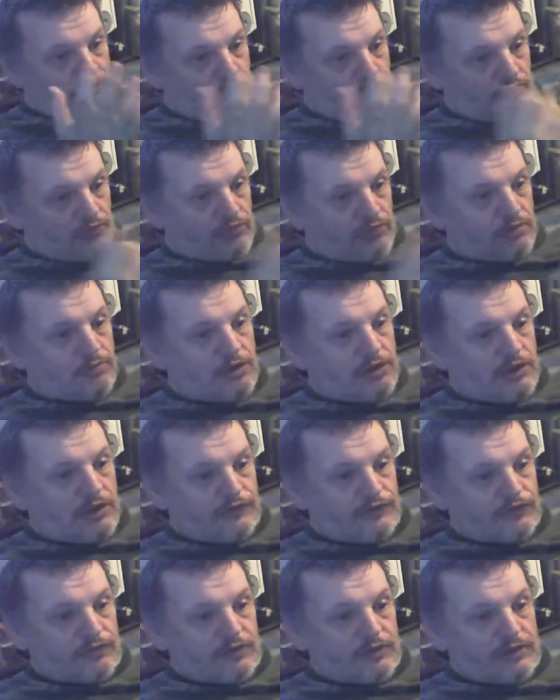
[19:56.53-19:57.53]
Or I might
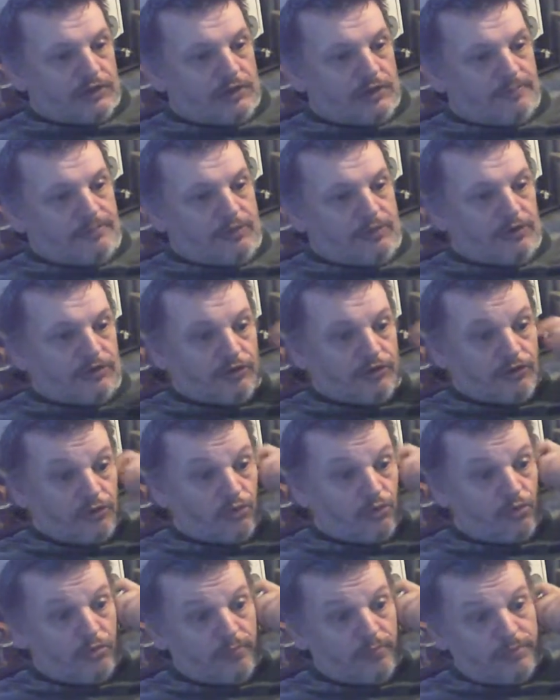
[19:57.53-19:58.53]
have to end up buying a
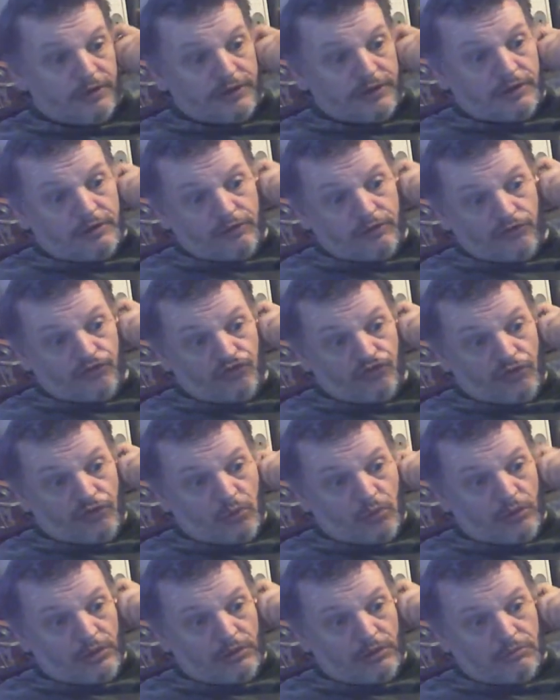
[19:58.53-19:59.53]
new complete
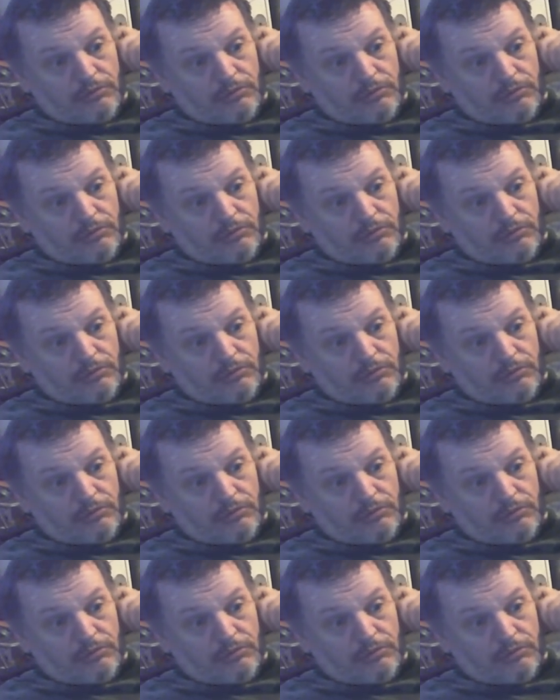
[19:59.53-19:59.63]
controller